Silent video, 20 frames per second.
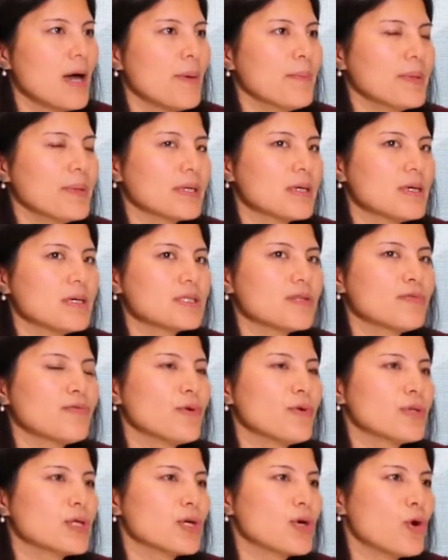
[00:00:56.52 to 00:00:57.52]
because
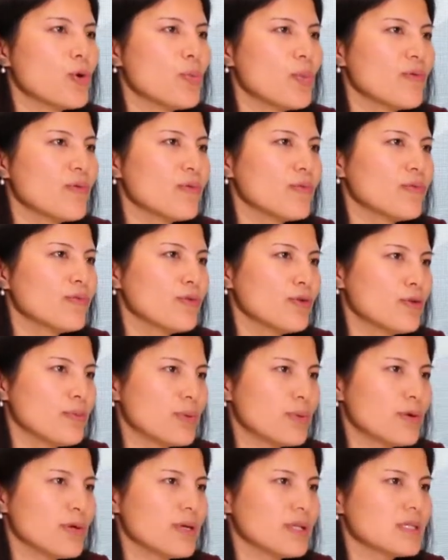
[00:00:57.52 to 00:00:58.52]
for the global
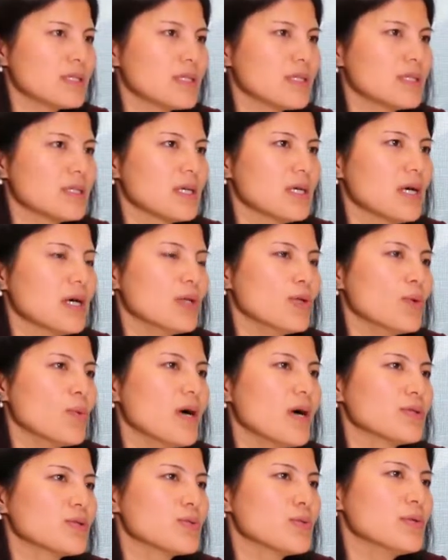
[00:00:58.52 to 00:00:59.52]
footprint, you
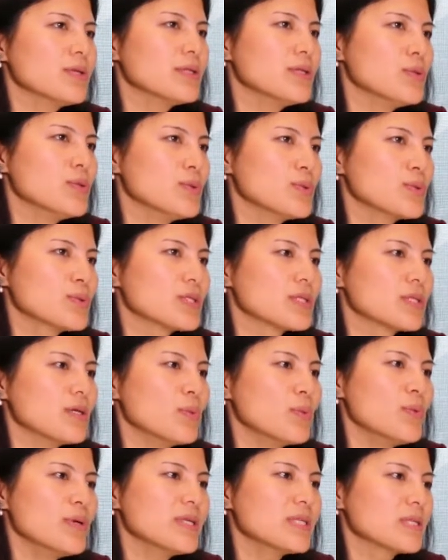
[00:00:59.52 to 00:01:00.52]
want to reduce
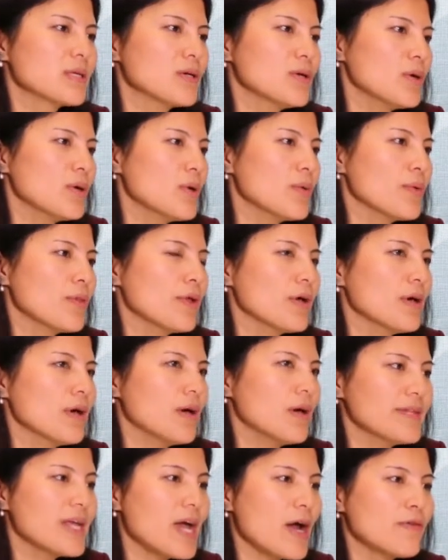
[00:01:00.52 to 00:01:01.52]
risk of
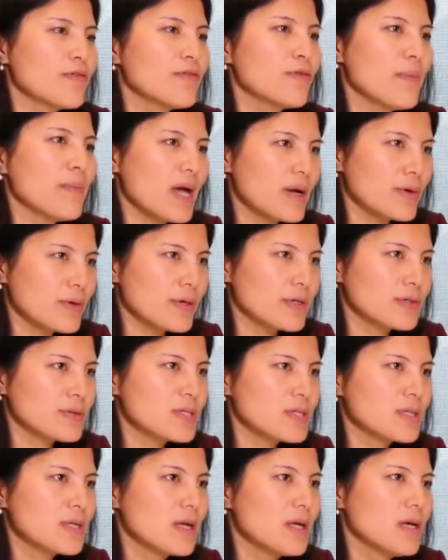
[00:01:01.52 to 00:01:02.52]
the tariff
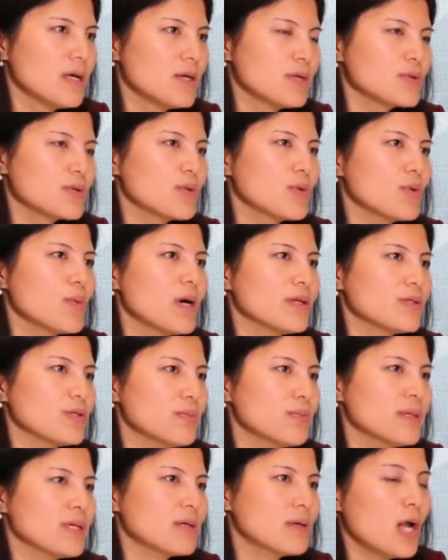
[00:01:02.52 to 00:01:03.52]
barriers, so you want
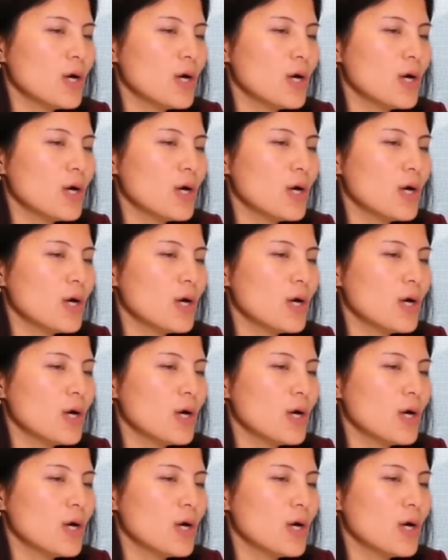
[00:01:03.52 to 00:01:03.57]
to